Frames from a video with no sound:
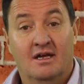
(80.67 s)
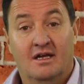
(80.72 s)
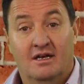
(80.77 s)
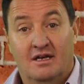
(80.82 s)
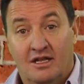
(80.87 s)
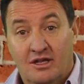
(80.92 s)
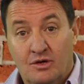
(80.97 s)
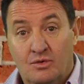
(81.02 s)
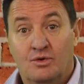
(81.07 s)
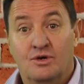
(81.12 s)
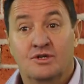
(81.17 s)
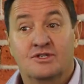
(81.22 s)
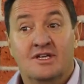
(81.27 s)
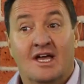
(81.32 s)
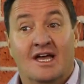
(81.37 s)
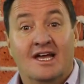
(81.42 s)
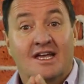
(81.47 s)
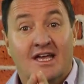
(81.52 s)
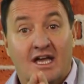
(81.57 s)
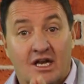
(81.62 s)
In other words,
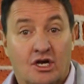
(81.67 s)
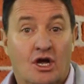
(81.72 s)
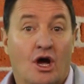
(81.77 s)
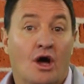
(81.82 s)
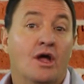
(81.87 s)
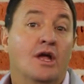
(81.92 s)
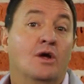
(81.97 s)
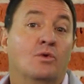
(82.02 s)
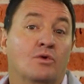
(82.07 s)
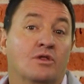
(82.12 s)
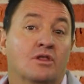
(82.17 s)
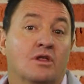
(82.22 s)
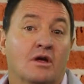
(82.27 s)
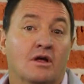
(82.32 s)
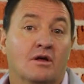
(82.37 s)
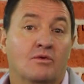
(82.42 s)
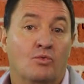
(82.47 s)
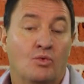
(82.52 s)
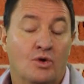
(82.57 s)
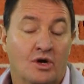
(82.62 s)
get going with
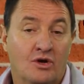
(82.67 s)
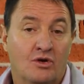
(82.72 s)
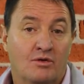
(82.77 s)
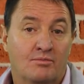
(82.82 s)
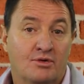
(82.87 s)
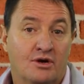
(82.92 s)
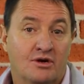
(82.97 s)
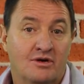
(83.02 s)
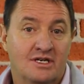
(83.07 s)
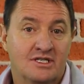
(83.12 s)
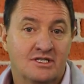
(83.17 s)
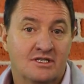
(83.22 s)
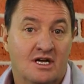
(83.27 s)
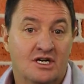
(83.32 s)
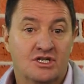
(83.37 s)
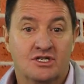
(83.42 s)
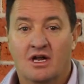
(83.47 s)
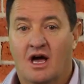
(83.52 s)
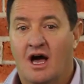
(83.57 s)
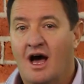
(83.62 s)
working on procrastination.